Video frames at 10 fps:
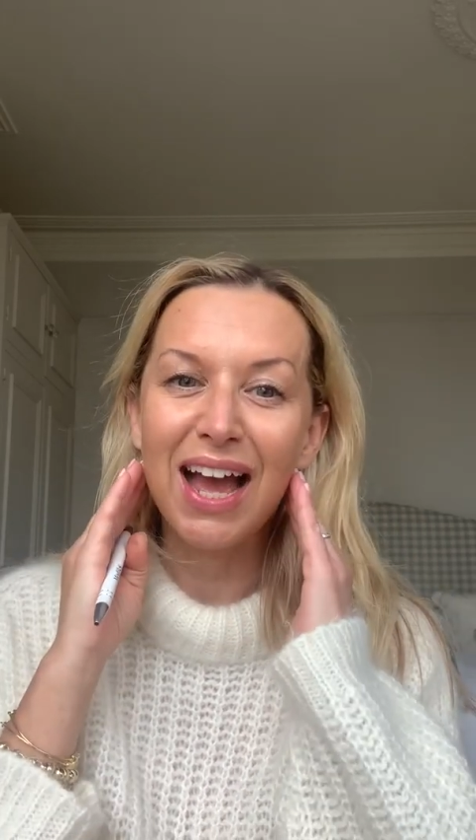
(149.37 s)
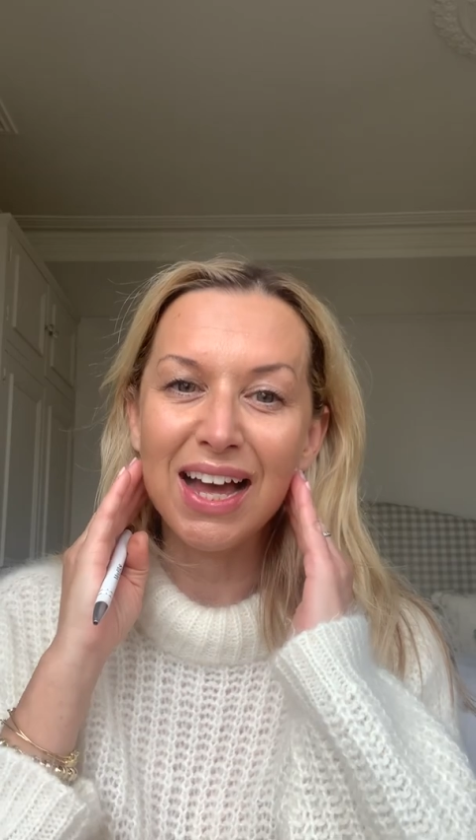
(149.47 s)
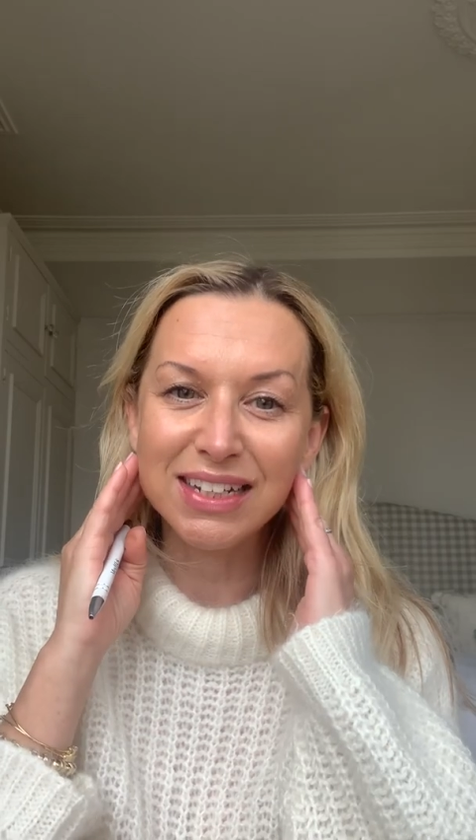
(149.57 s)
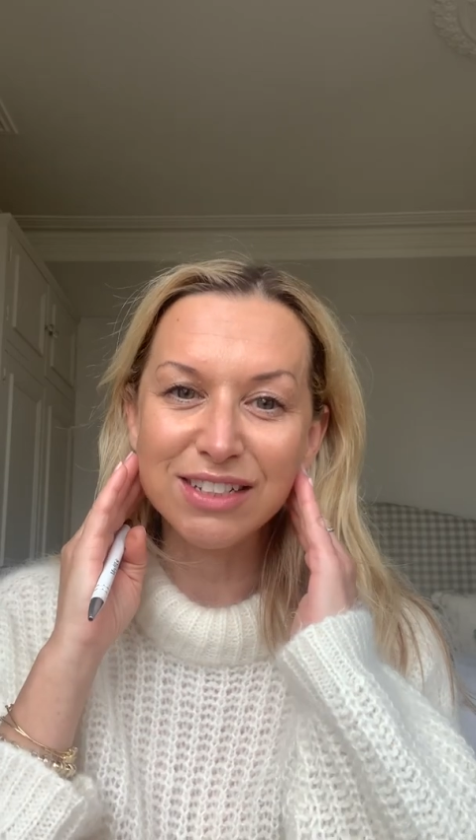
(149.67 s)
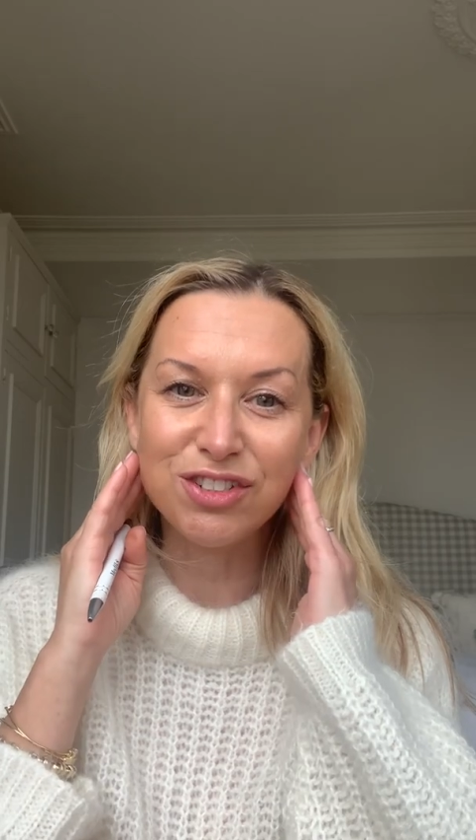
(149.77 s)

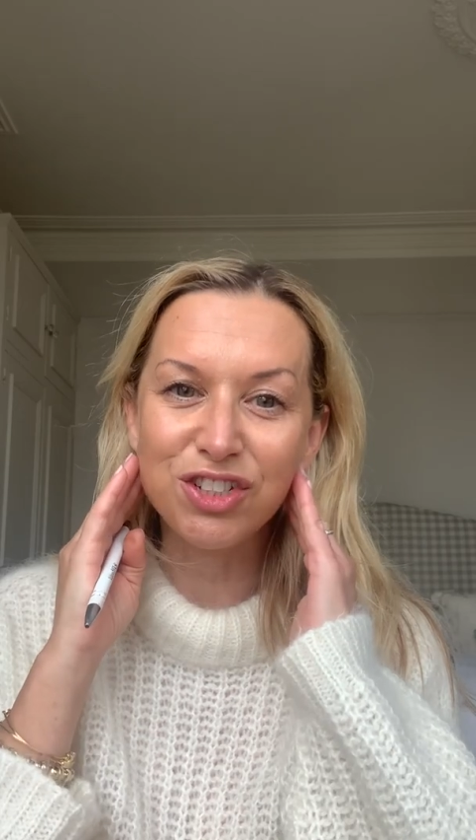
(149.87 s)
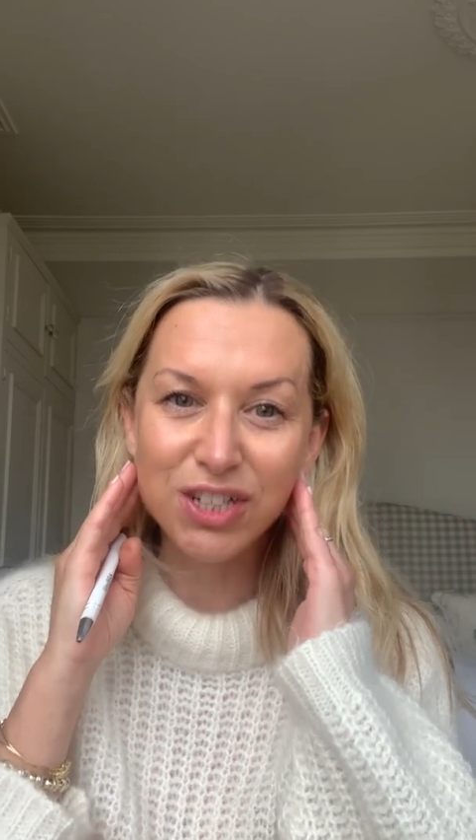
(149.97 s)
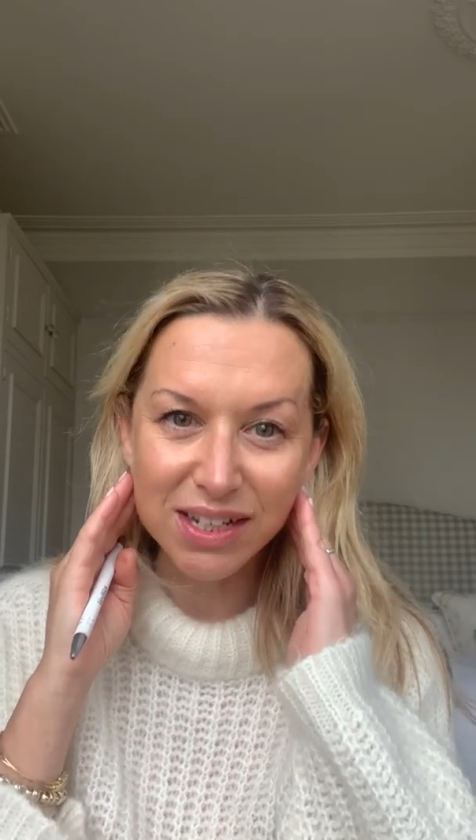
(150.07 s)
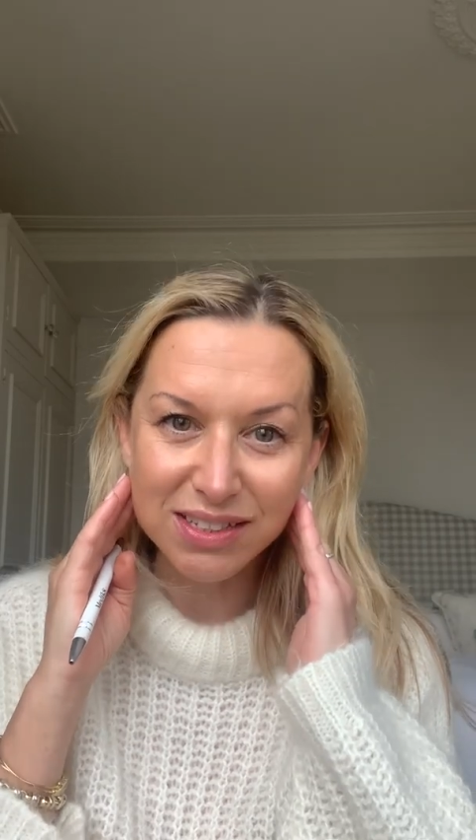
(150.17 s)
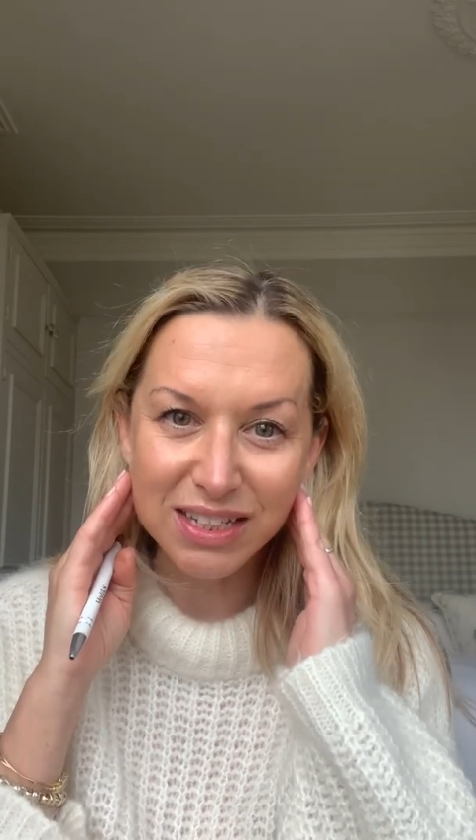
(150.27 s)
and it
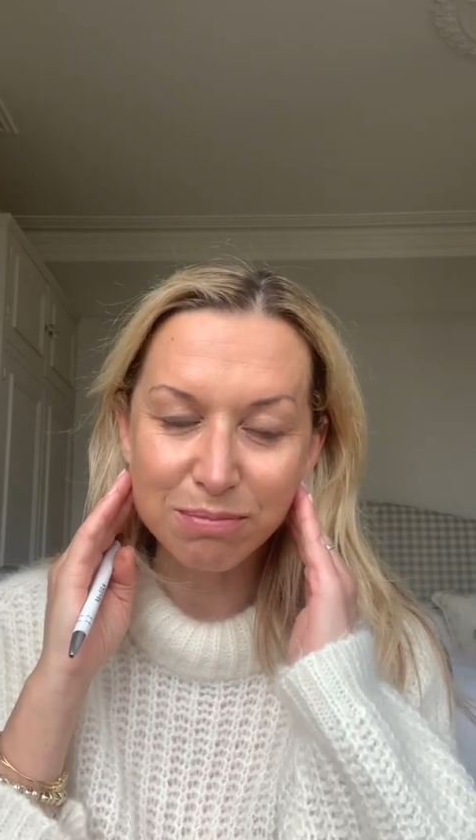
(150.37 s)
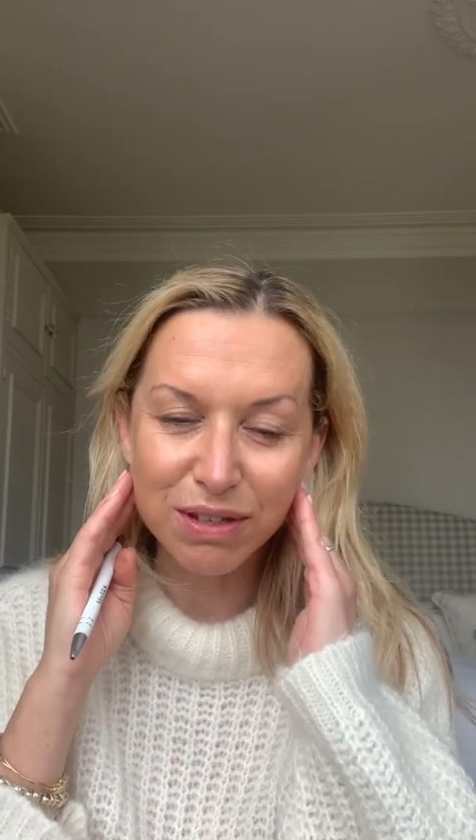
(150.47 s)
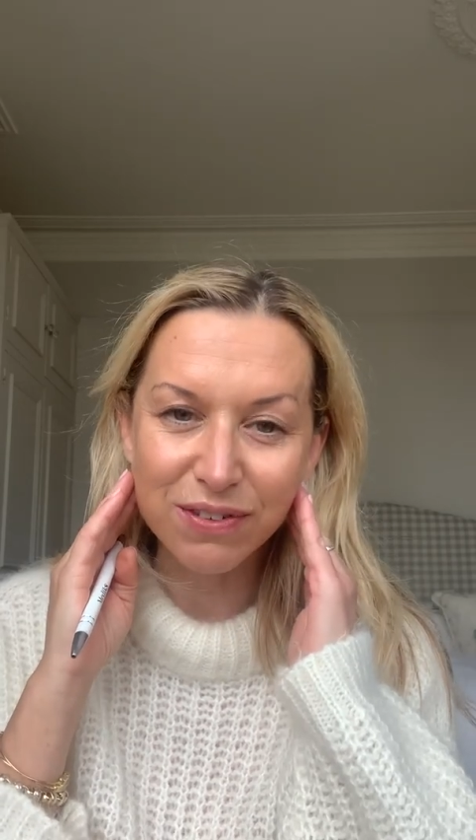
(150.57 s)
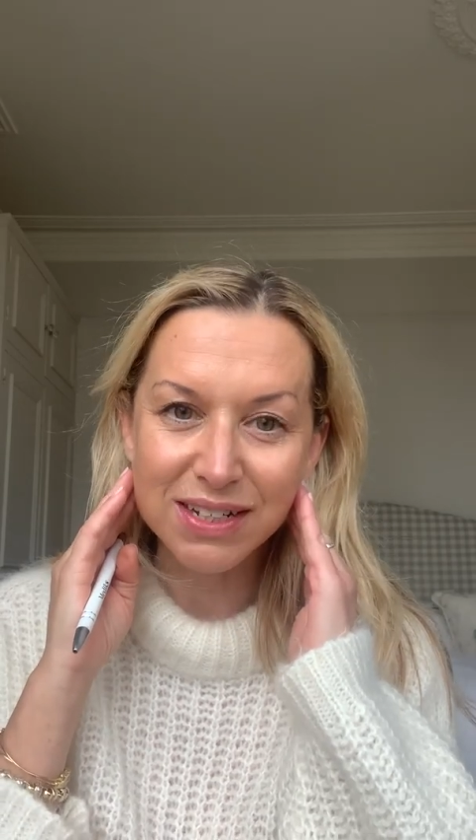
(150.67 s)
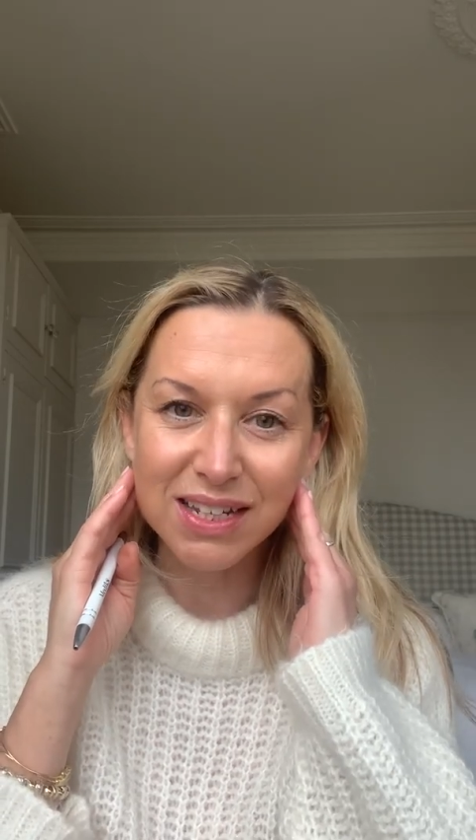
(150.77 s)
just can be
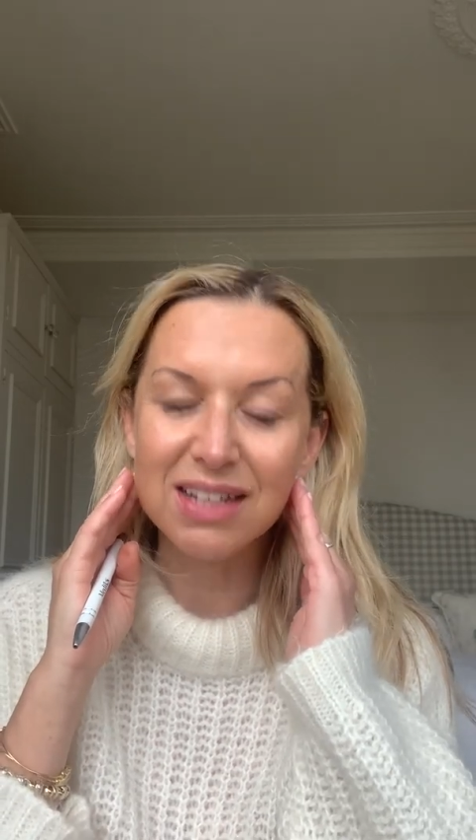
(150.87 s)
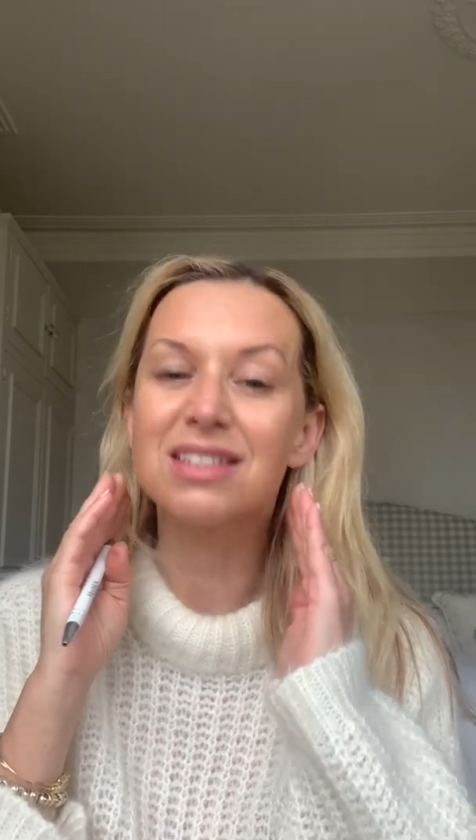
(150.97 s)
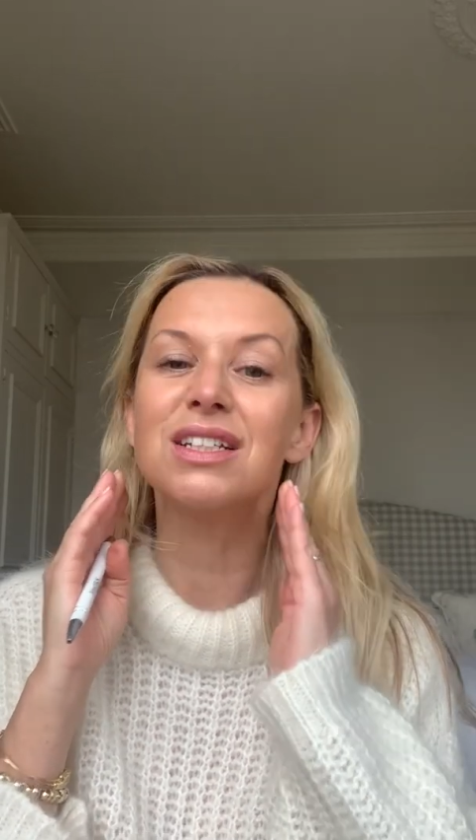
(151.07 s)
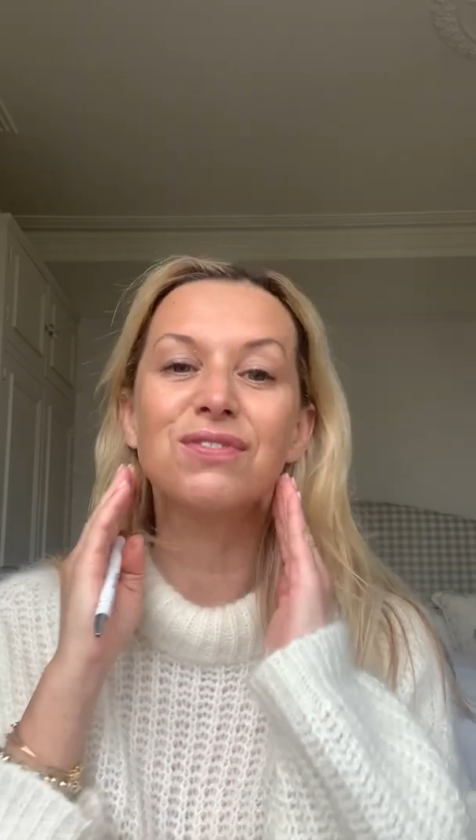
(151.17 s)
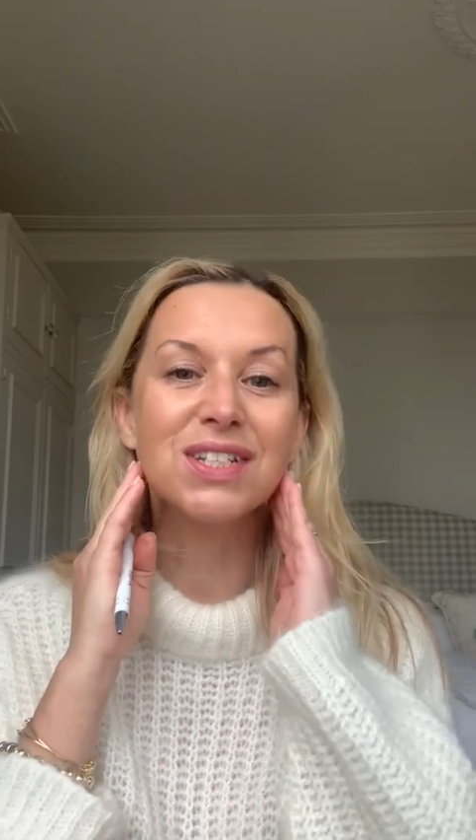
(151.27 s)

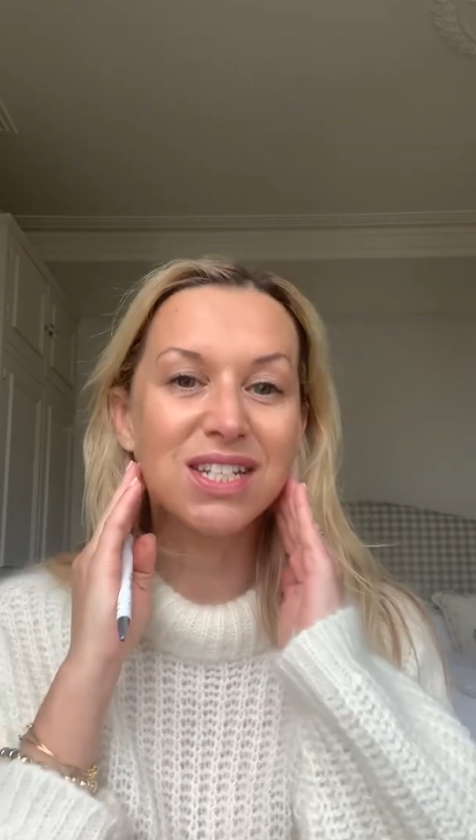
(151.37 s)
fantastic for